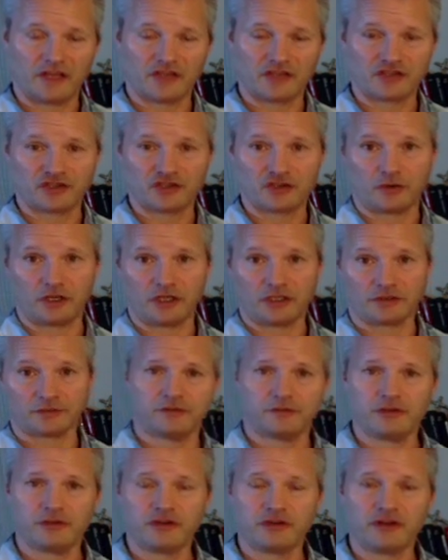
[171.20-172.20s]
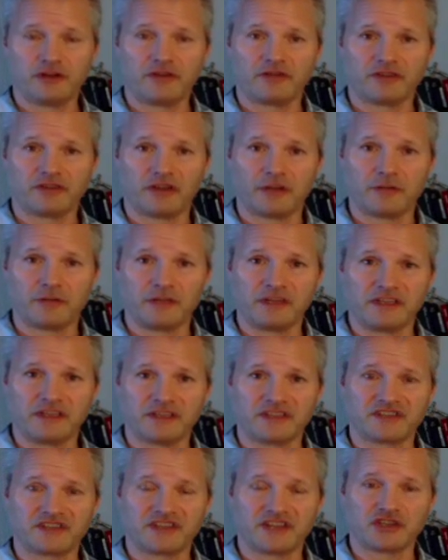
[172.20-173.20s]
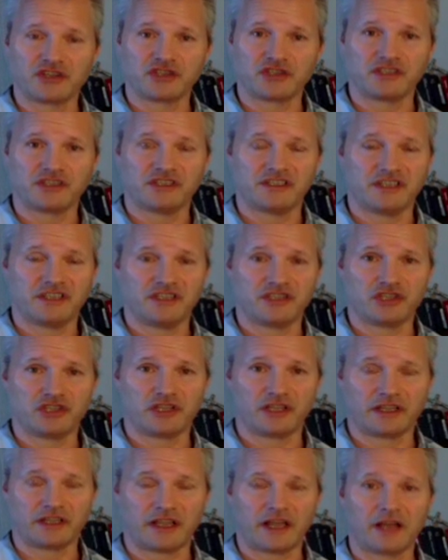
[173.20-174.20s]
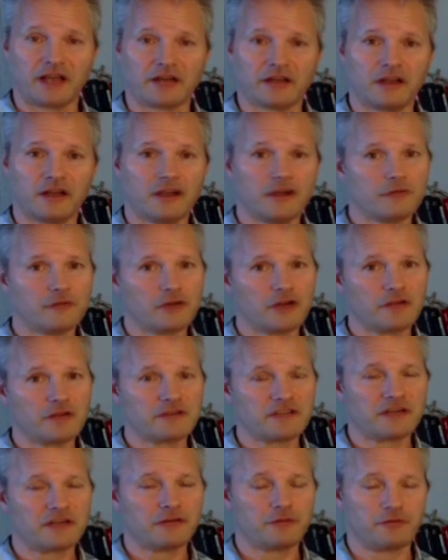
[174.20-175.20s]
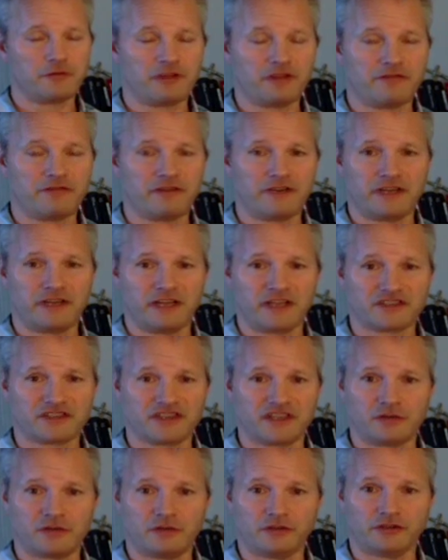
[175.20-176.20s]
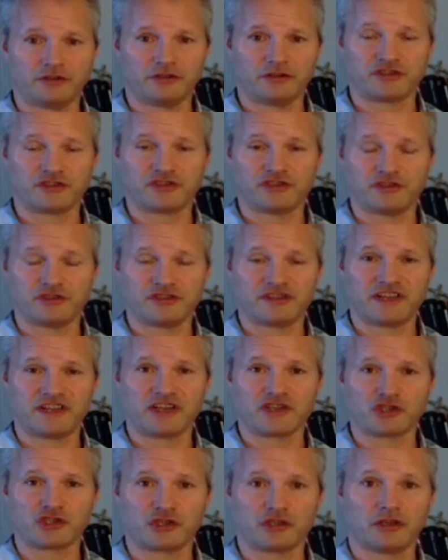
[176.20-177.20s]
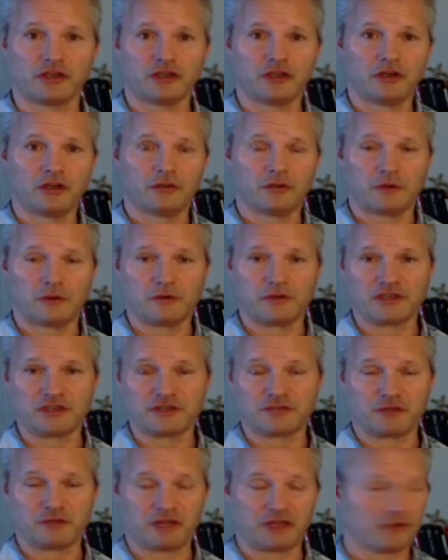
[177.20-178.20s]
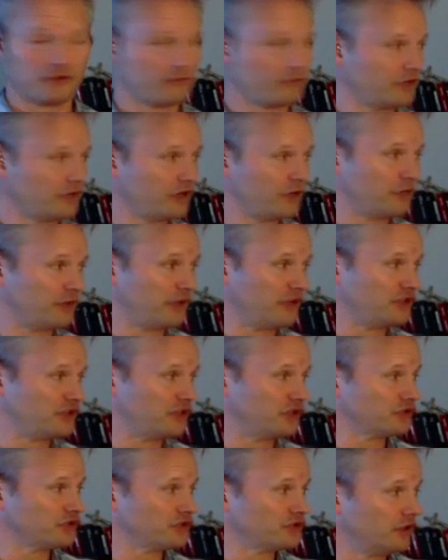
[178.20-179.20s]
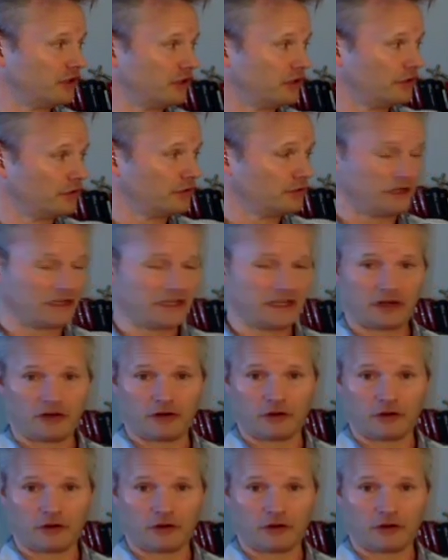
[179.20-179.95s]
So on. We don't have time in this session to teach it like that. Perhaps that would be the very next thing we'll do, is do a session where we just pick through the arpeggios. Right now I